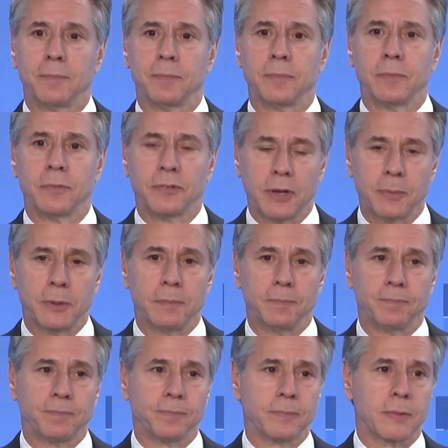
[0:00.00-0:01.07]
then
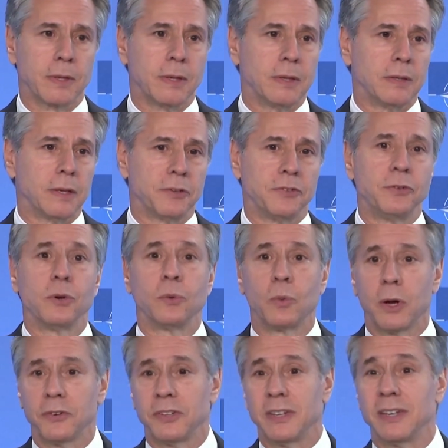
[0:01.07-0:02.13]

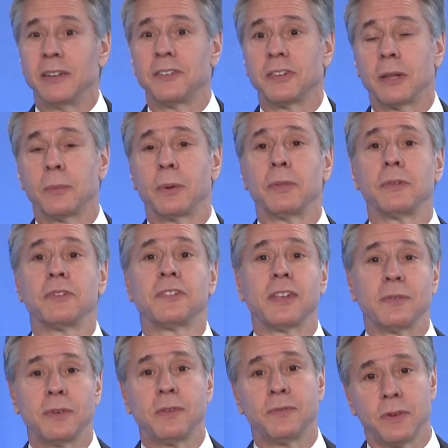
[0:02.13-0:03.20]
NATO, and
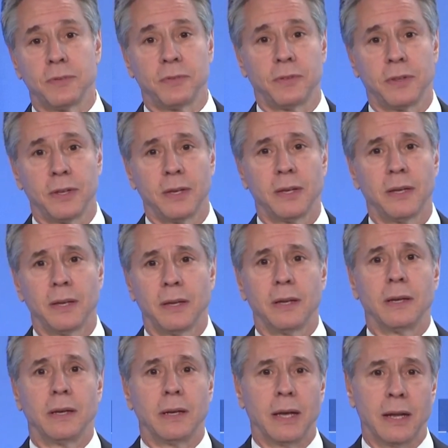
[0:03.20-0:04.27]
Britain is a key member of
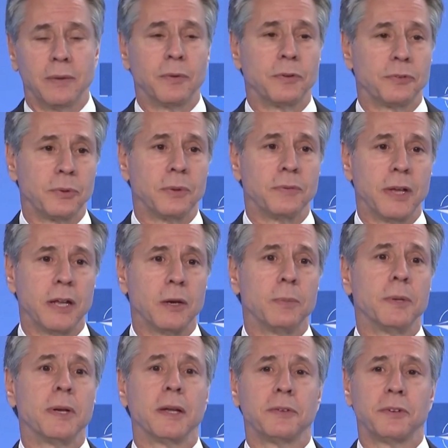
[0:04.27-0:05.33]
it, we will
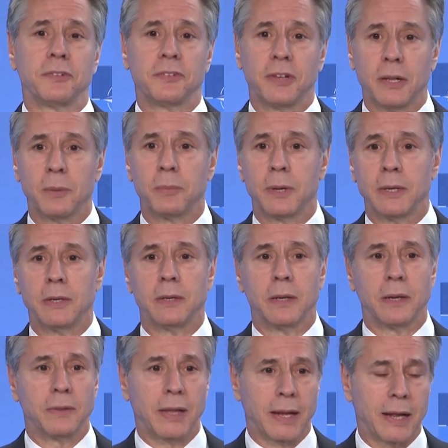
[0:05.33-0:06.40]
be
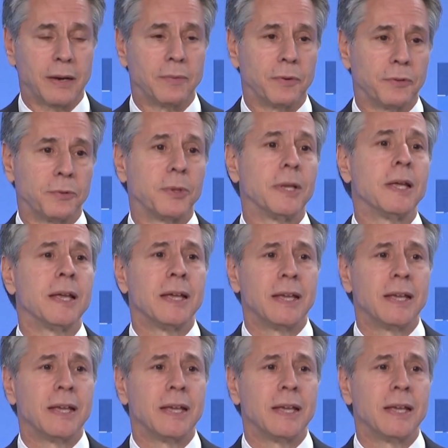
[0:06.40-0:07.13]
involved in order to